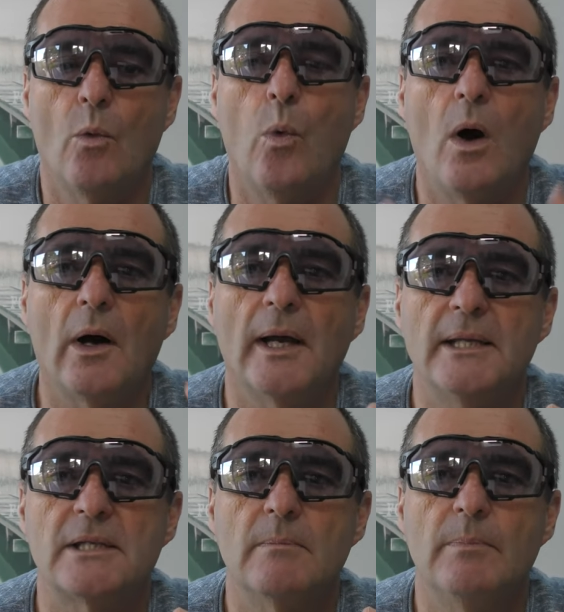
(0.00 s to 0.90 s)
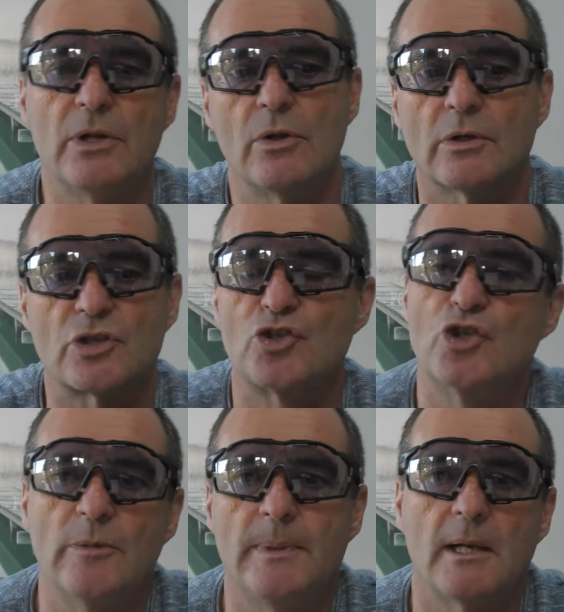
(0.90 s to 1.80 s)
wide but not
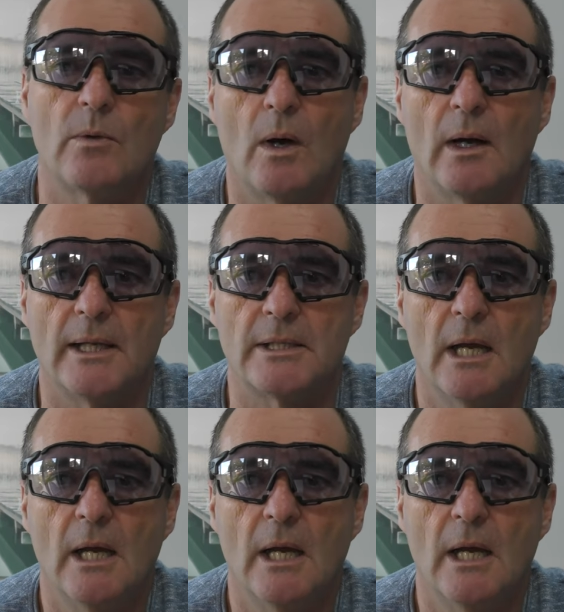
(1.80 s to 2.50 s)
stupidly wide.